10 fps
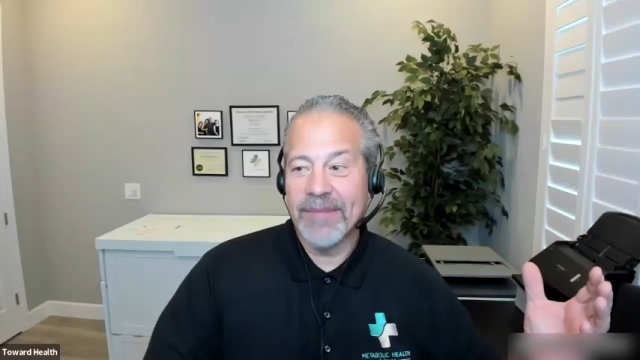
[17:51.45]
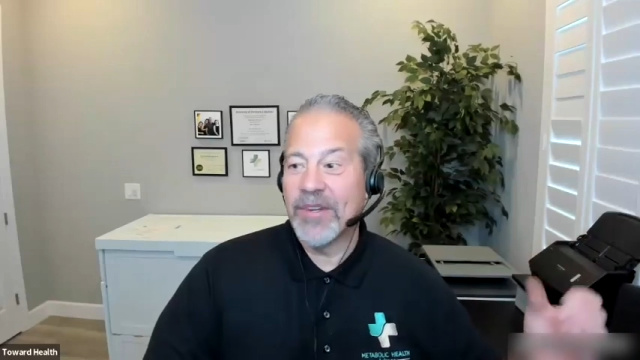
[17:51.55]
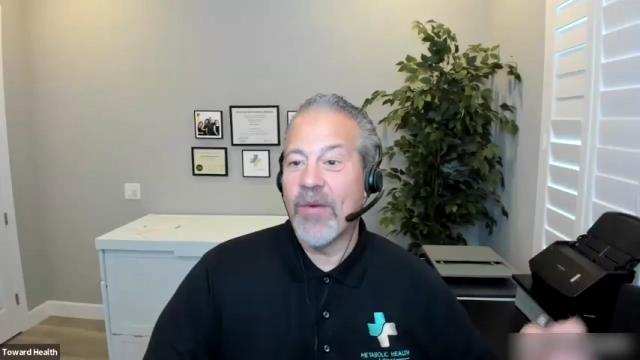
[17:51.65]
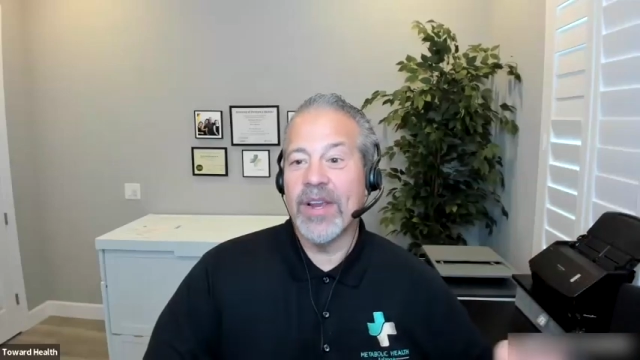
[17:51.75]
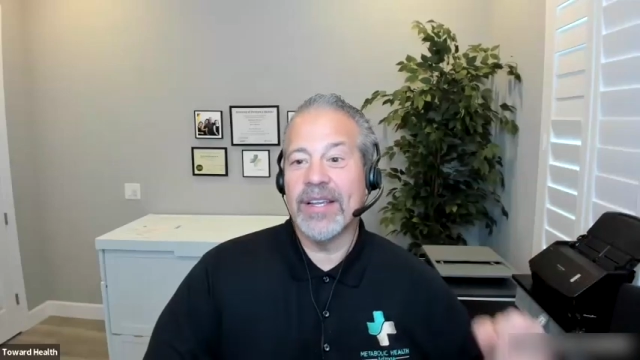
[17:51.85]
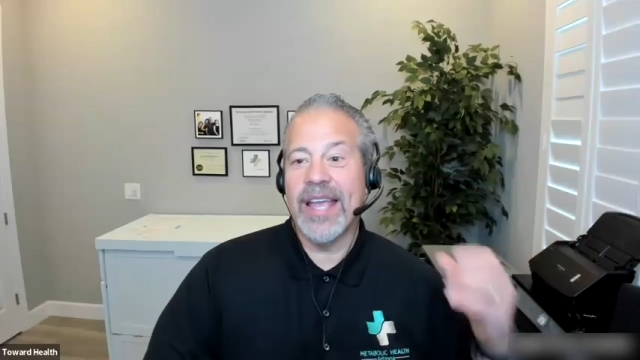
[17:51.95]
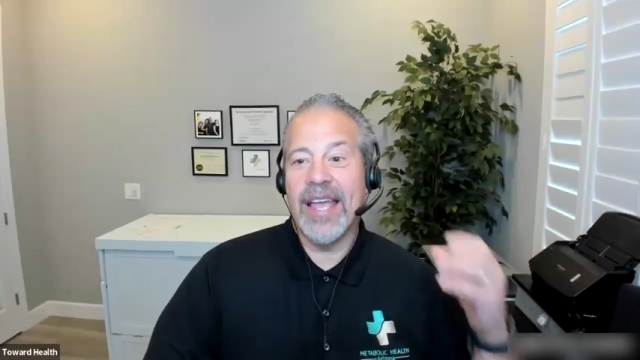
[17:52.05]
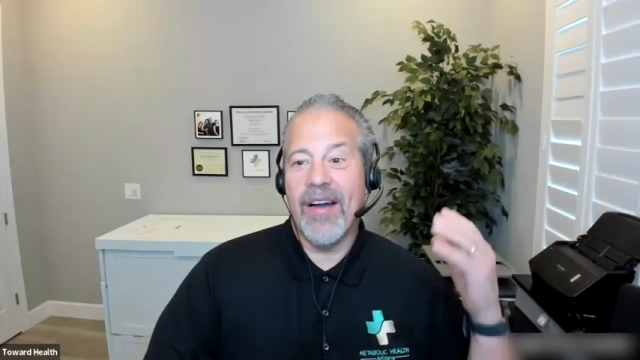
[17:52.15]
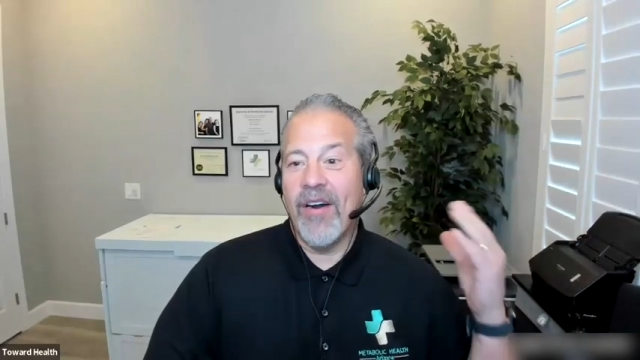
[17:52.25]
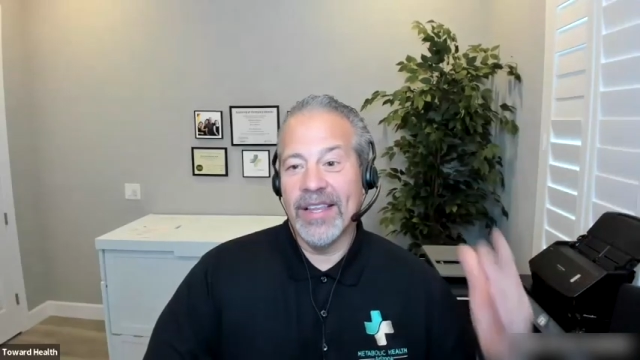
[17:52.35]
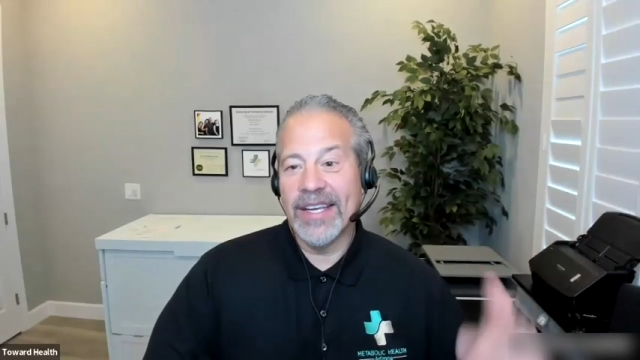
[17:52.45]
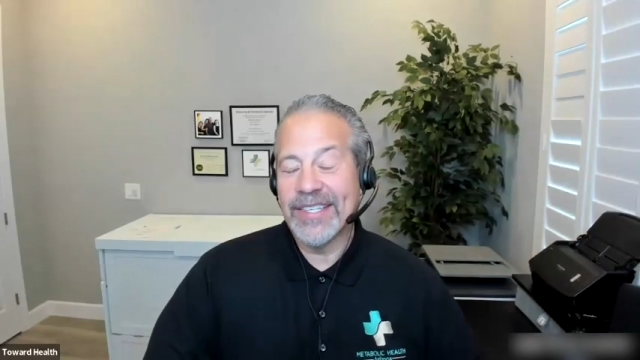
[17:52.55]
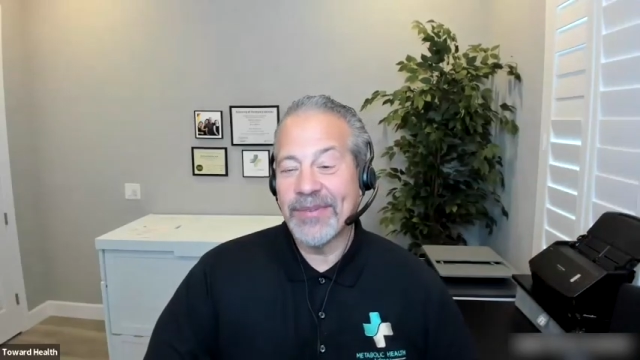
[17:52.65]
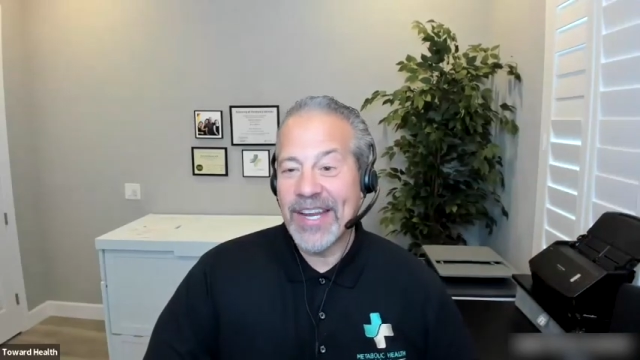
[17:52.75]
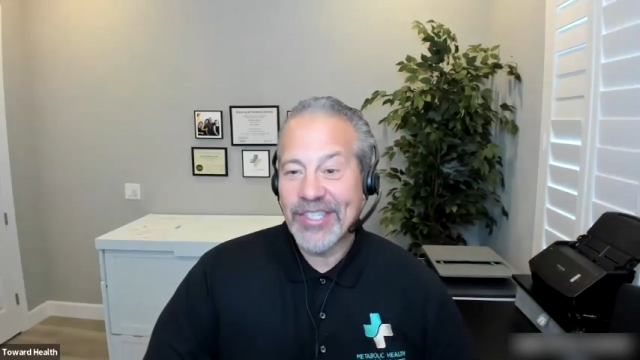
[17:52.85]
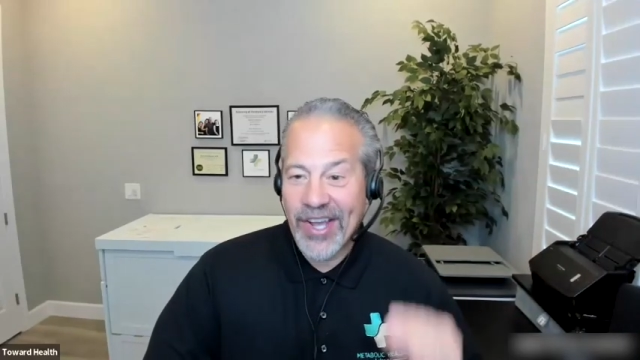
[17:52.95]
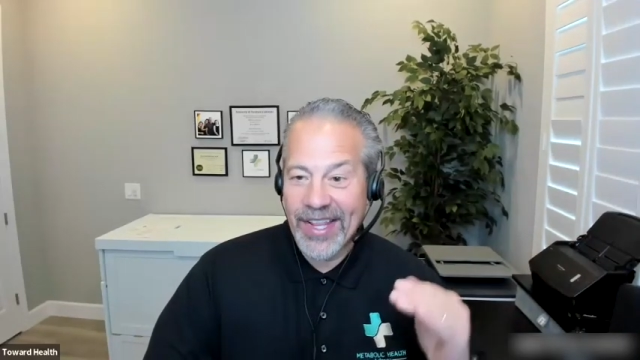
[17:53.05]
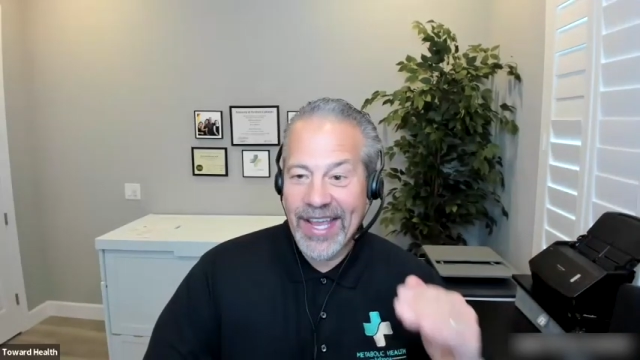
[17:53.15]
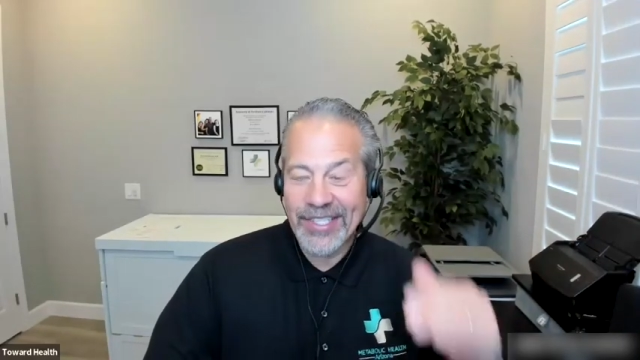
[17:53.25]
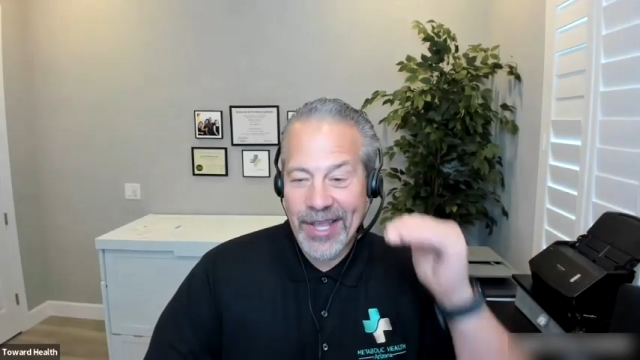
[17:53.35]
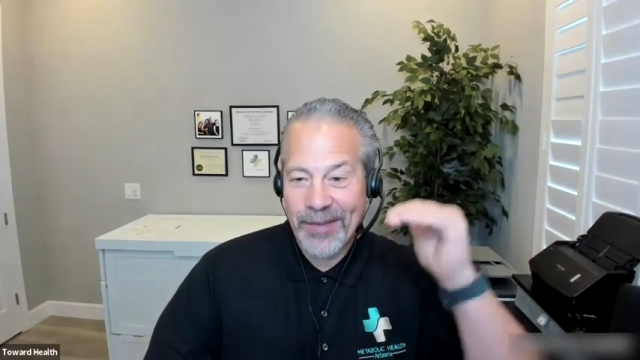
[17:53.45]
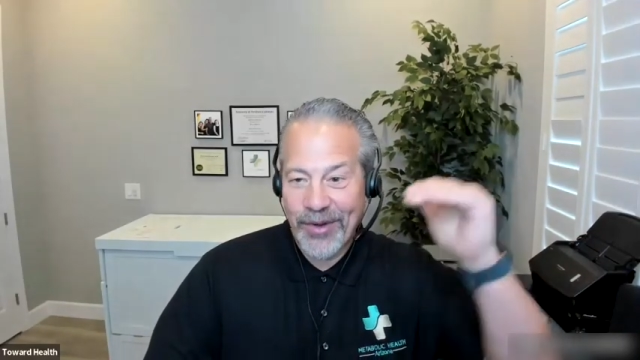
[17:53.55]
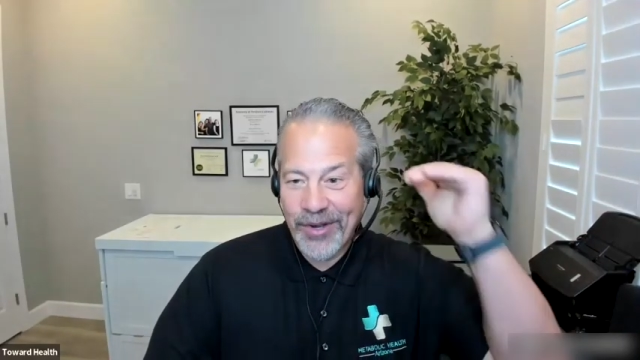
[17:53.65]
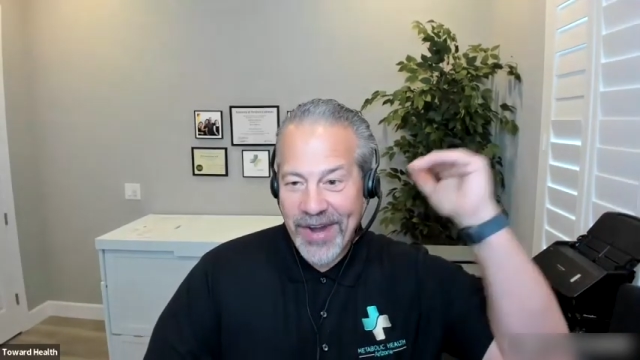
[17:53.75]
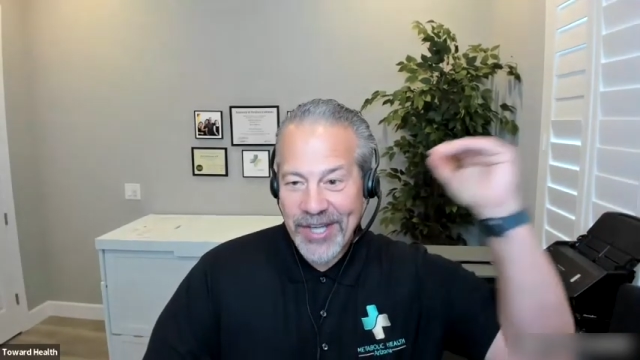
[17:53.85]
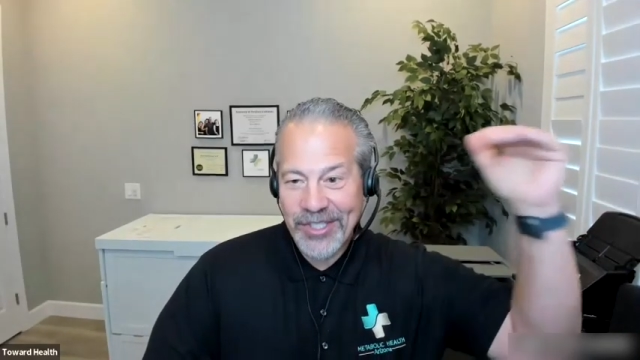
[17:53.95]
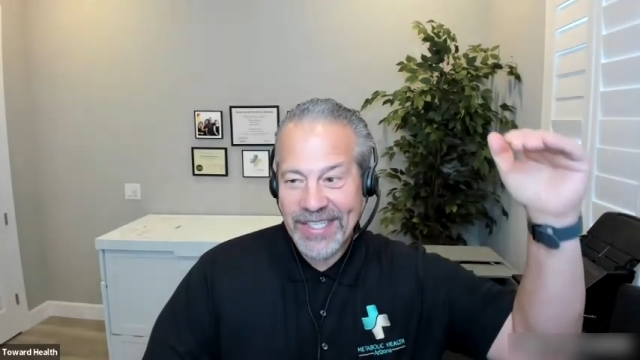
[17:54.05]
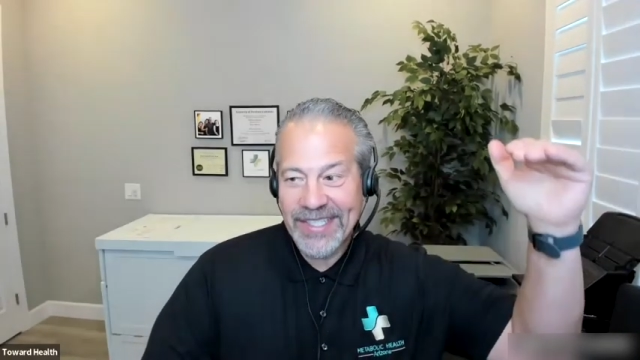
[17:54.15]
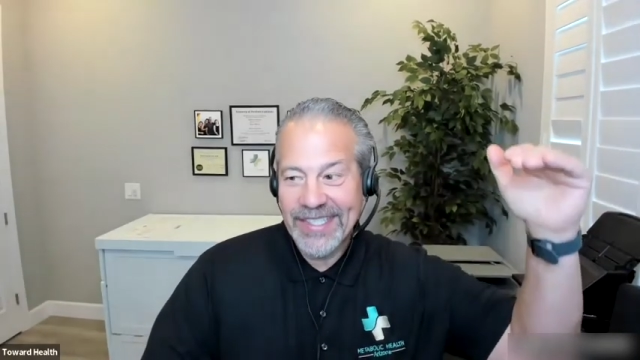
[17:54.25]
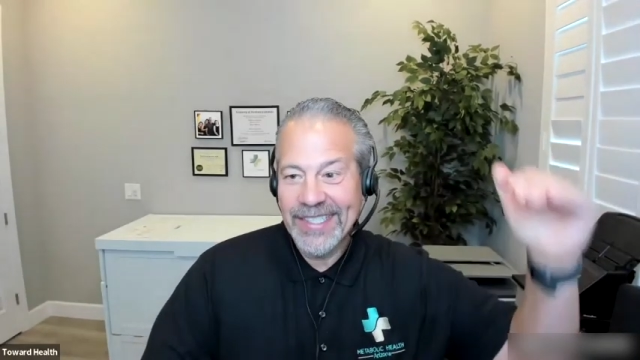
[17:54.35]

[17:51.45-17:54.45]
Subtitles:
I'm going all in. Because when I saw that, I saw the progression.